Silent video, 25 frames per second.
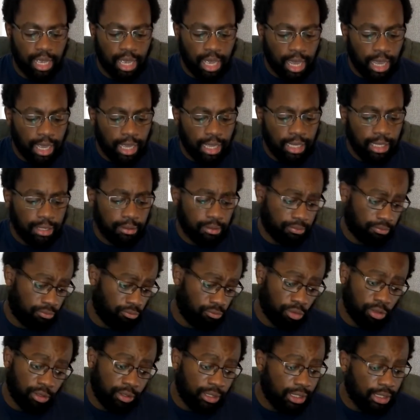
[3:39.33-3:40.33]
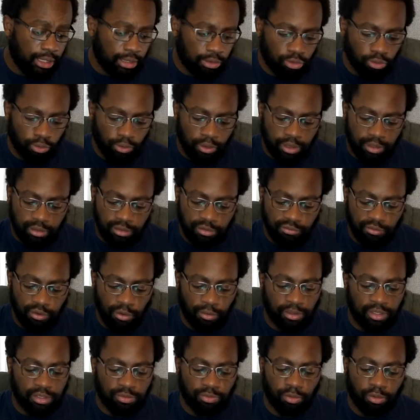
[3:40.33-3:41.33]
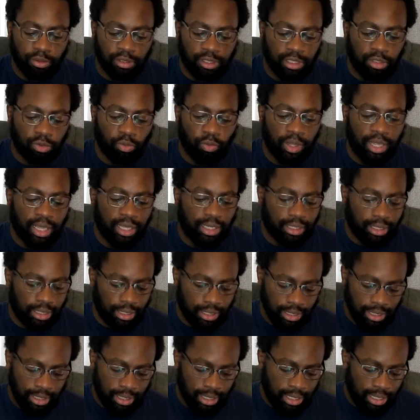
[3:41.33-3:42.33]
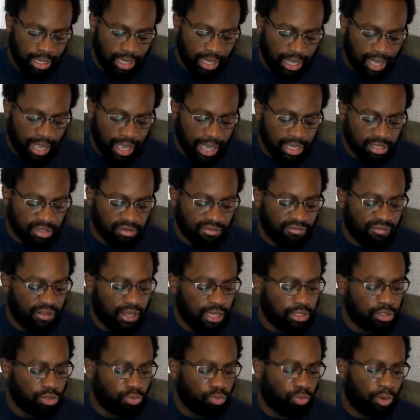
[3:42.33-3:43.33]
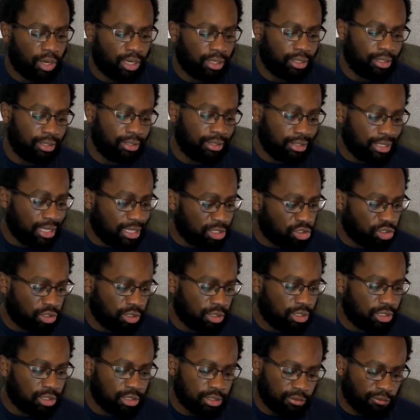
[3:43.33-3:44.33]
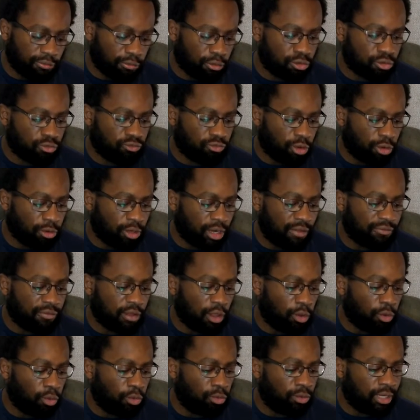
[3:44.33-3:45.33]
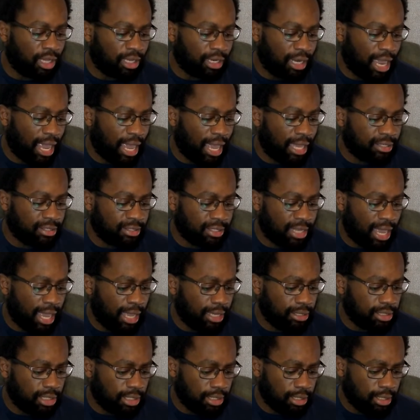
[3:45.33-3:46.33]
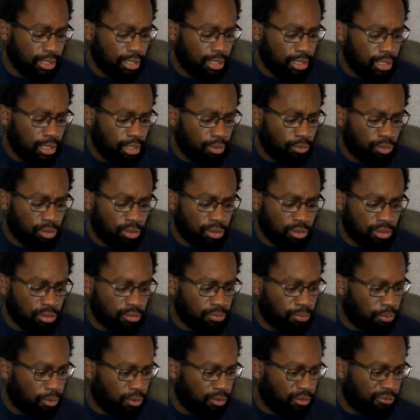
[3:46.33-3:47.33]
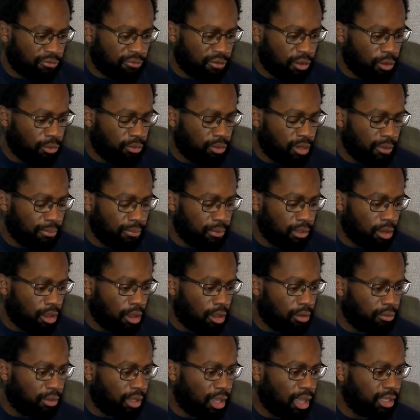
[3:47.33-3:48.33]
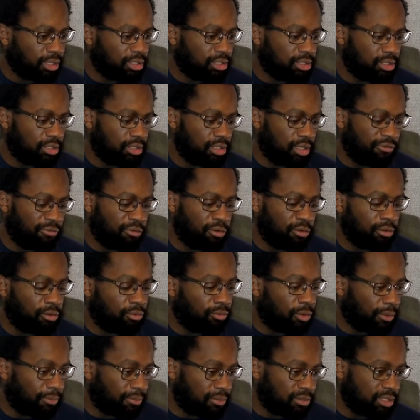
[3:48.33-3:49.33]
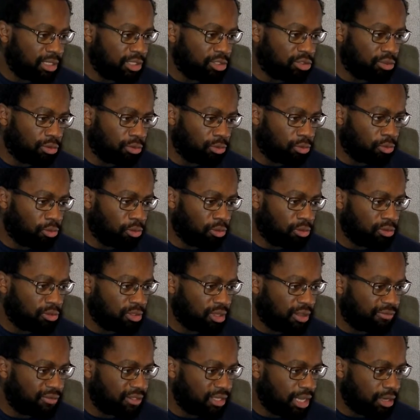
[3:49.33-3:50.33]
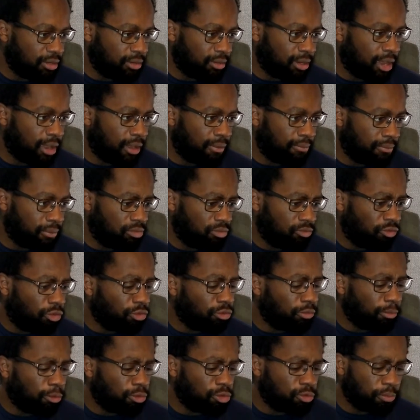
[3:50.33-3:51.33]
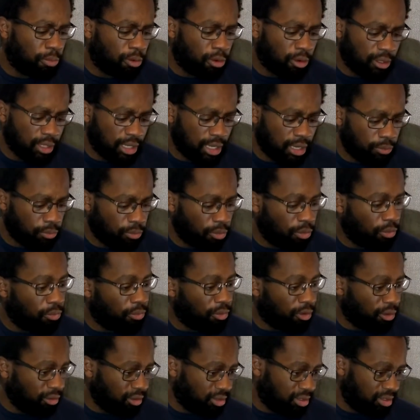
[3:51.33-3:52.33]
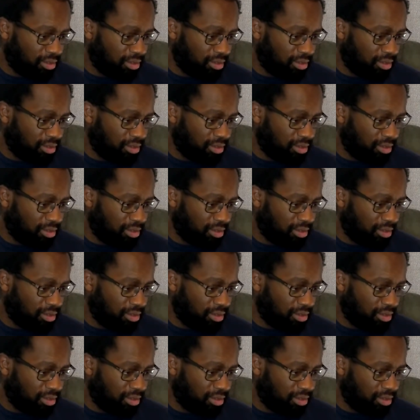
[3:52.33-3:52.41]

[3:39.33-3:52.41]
I'm really enjoying this phone. It's really quick. It has face recognition. This is the first phone I've owned that has that. We just put the phone up and it unlocks. If you're in the right position, of course. I've set it up. For the most part, it will work.